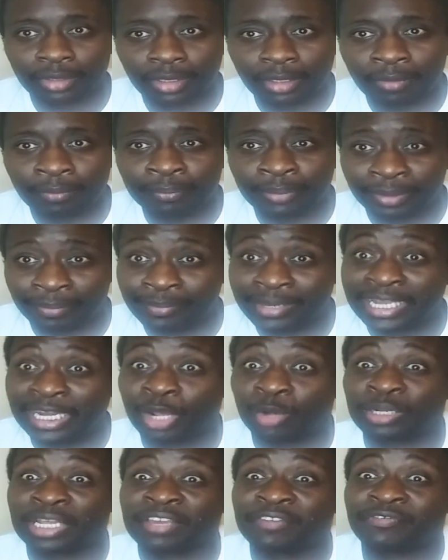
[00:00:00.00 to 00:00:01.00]
But me
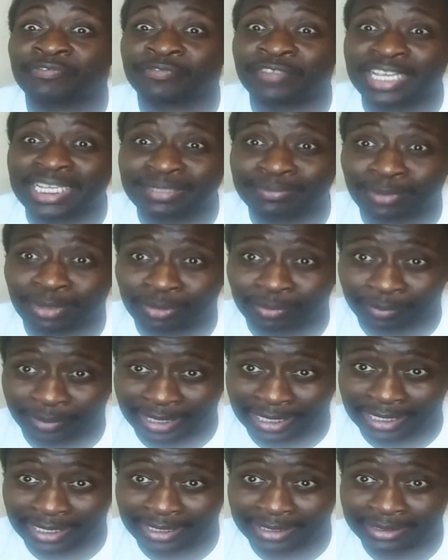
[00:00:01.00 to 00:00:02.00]
on their Facebook
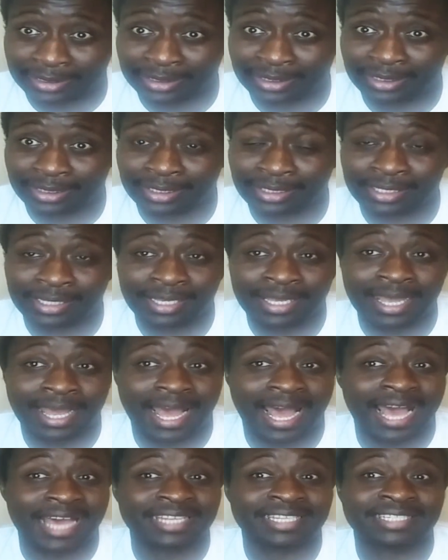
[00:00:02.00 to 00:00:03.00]
page,
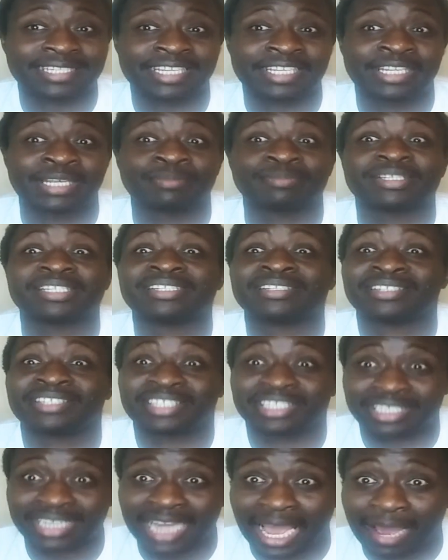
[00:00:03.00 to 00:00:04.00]
I see them
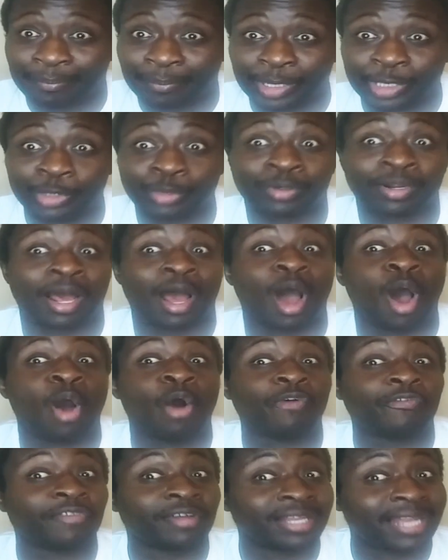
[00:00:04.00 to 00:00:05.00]
shopping, doing an
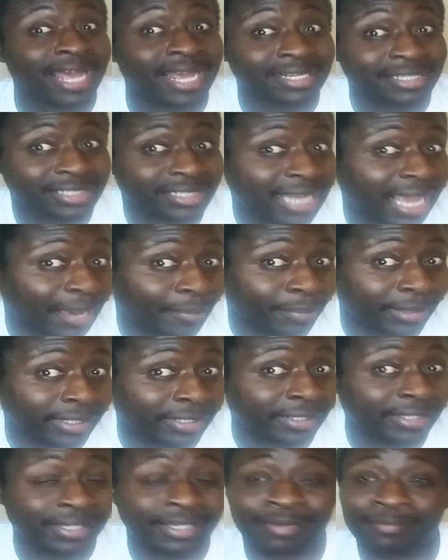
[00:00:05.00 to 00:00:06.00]
awful lot of shopping,
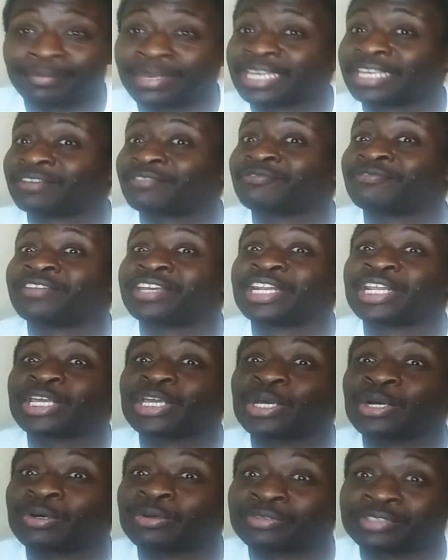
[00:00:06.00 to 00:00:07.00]
making
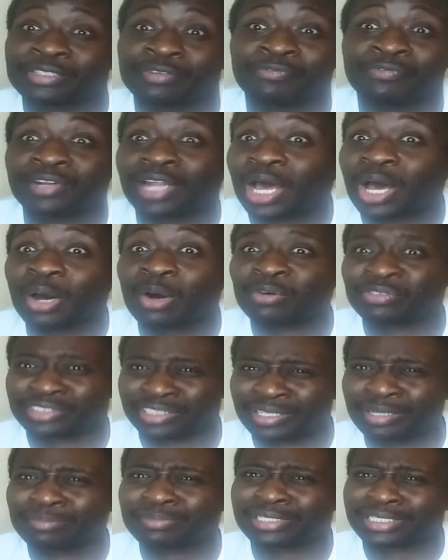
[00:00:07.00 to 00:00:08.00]
videos and vlogs of
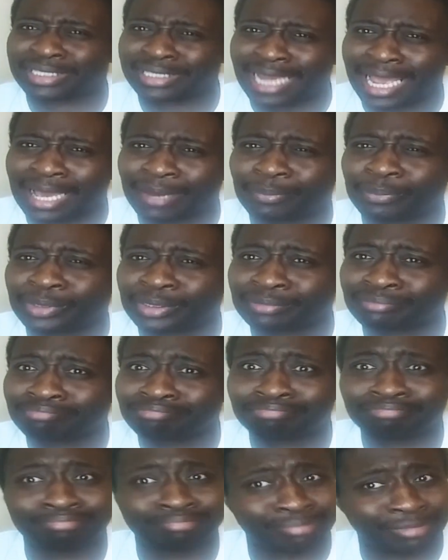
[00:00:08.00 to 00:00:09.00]
them shopping.
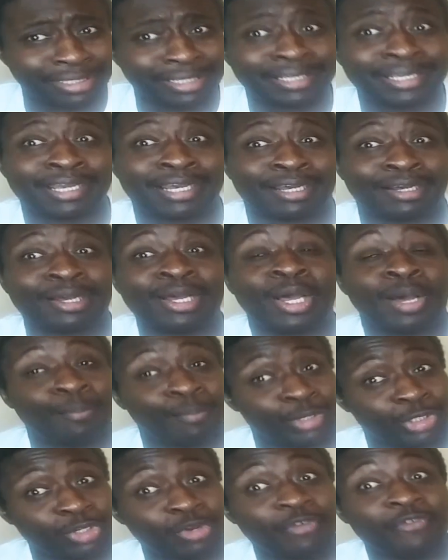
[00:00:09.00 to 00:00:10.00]
Yeah,
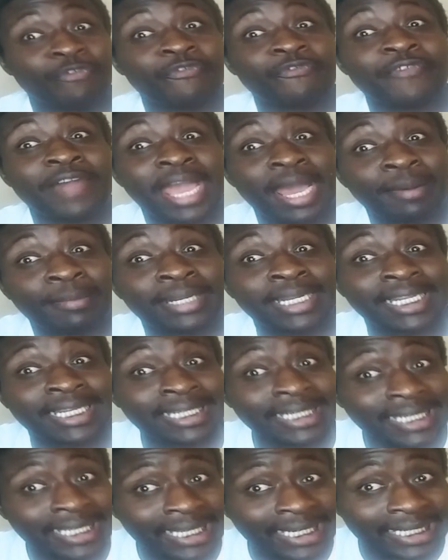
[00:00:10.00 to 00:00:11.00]
but your family
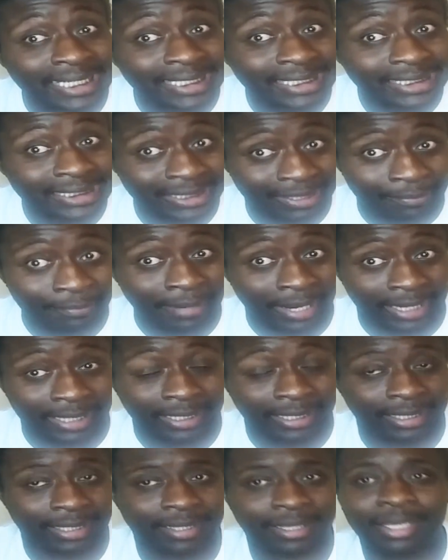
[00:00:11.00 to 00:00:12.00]
needed the
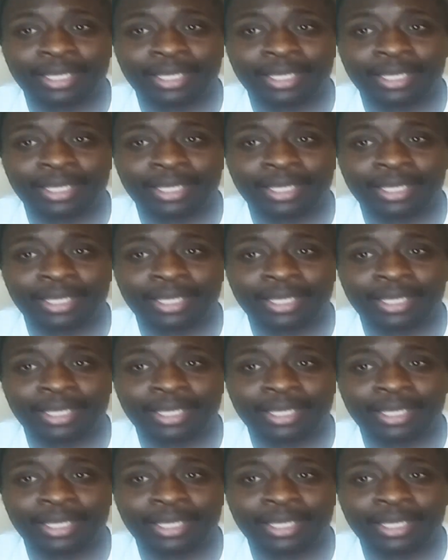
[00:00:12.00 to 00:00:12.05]
money.